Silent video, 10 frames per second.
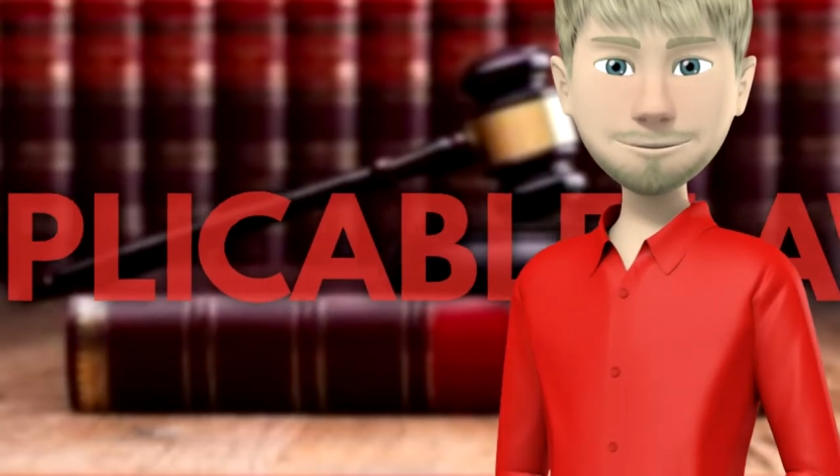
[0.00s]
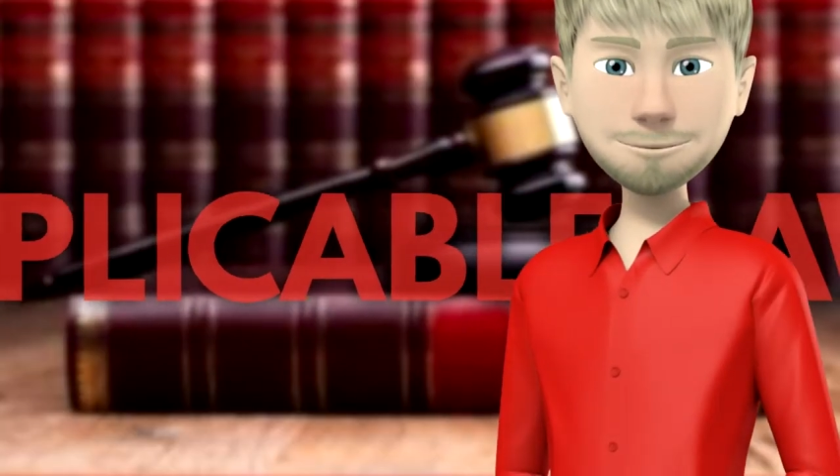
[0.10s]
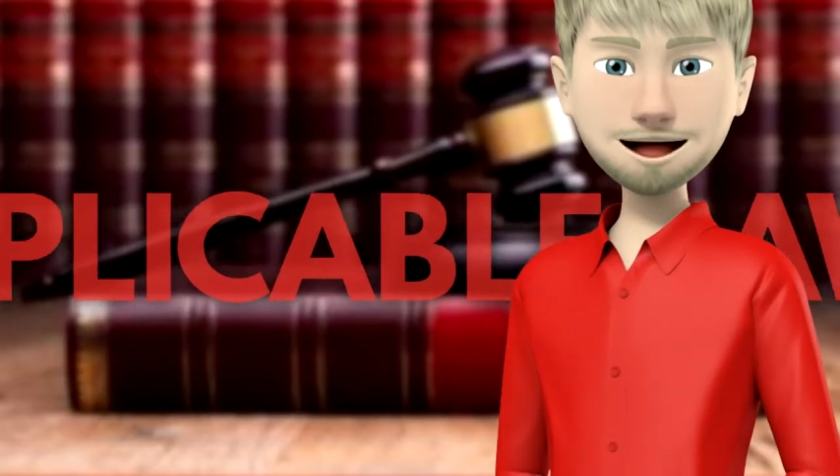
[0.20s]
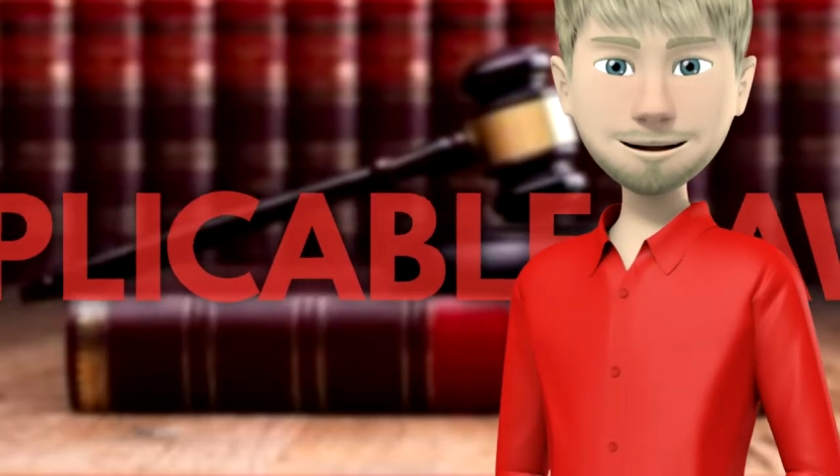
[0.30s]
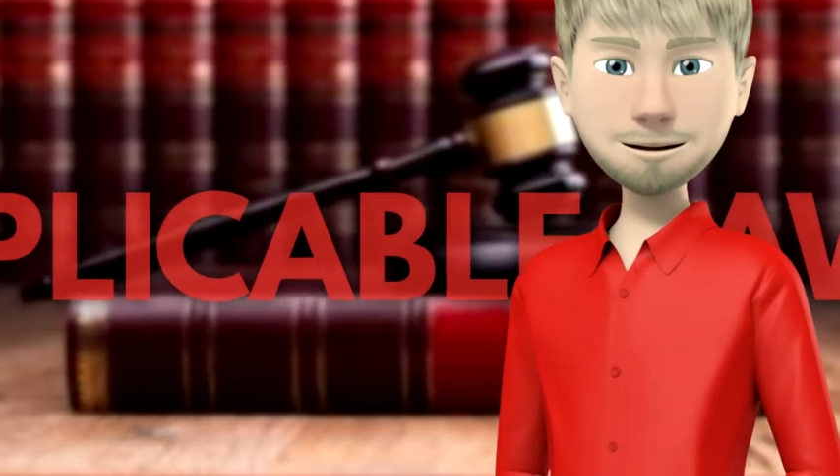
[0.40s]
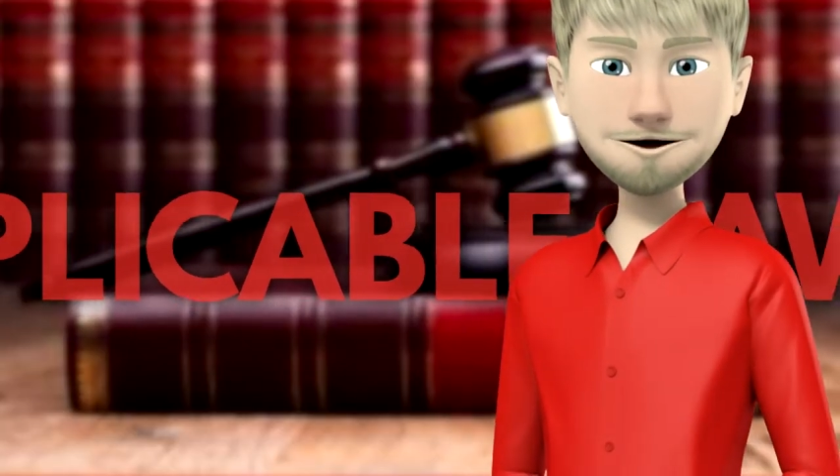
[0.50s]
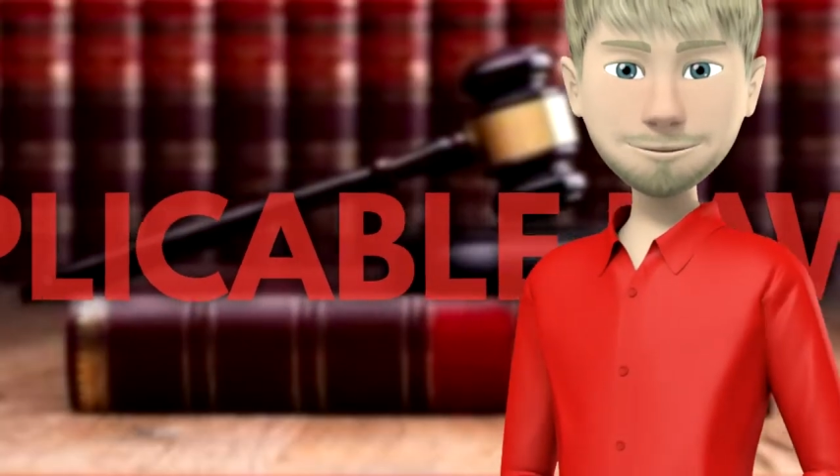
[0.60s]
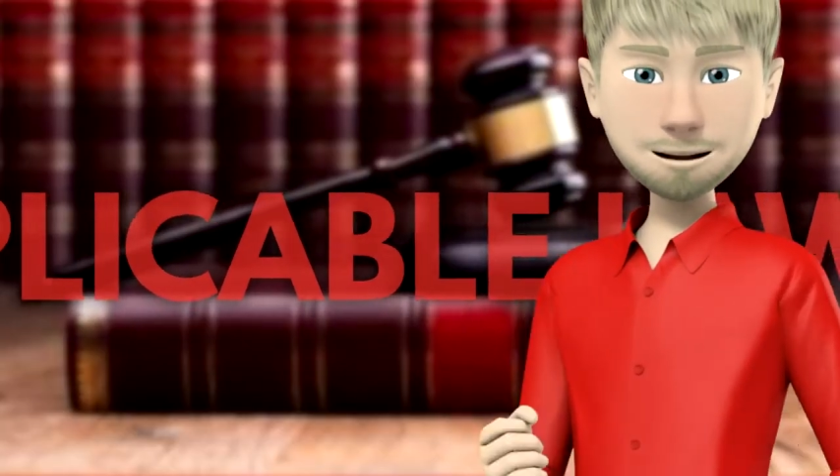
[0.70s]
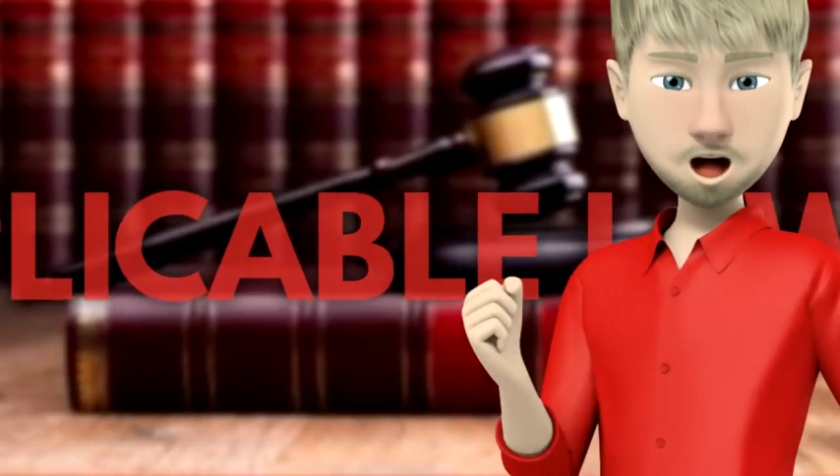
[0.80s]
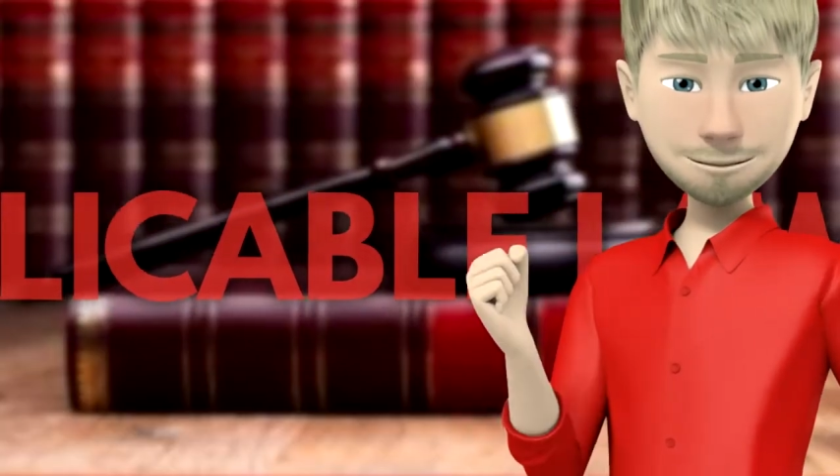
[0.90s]
in the
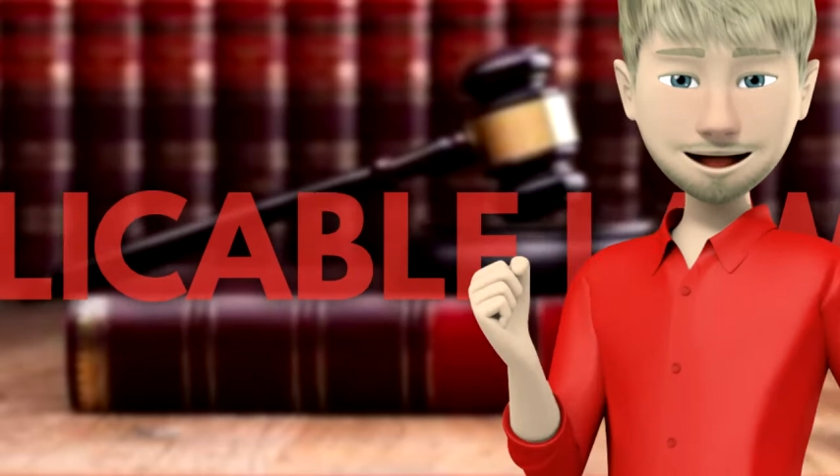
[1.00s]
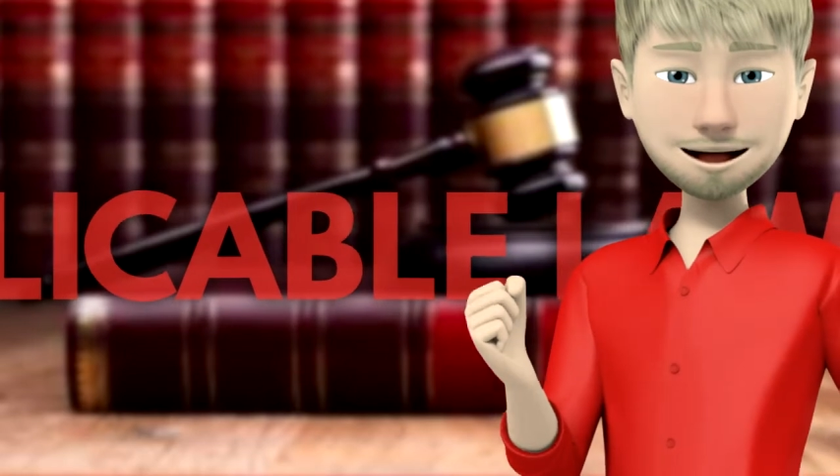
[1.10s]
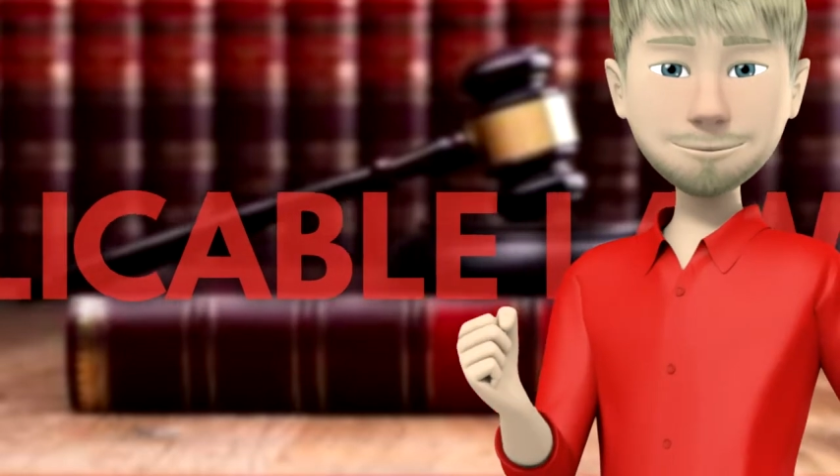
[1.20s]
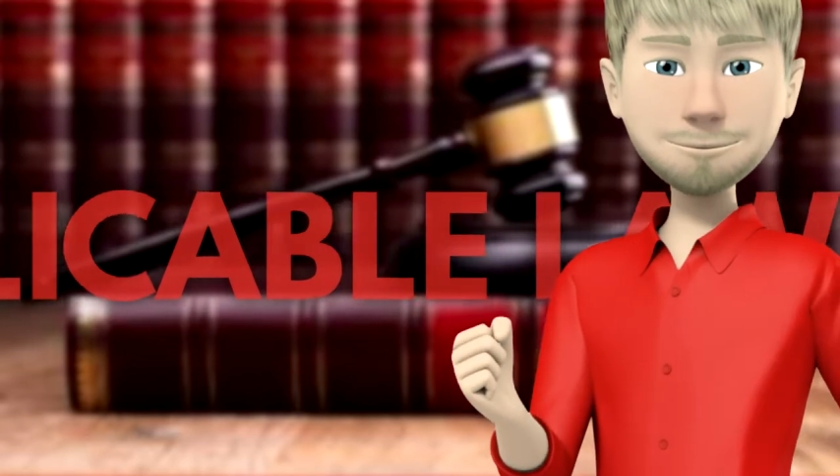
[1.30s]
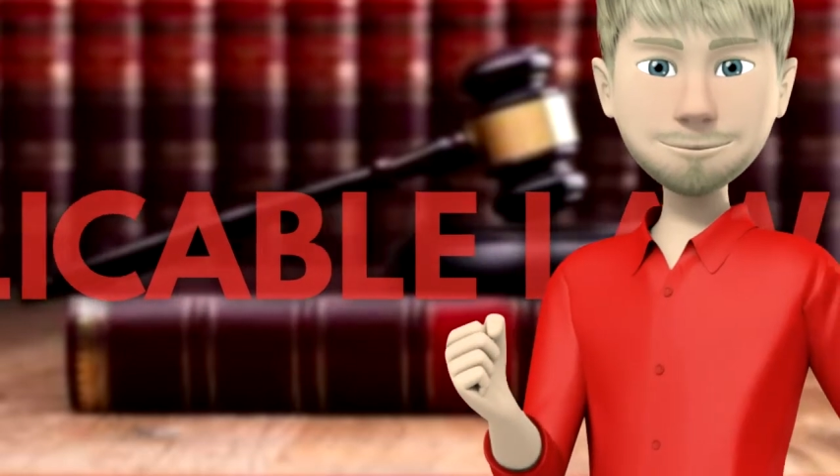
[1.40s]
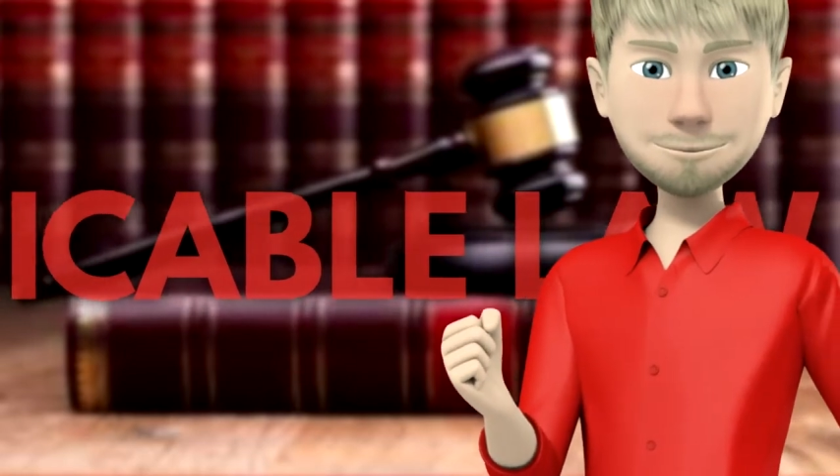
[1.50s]
inheritance deeds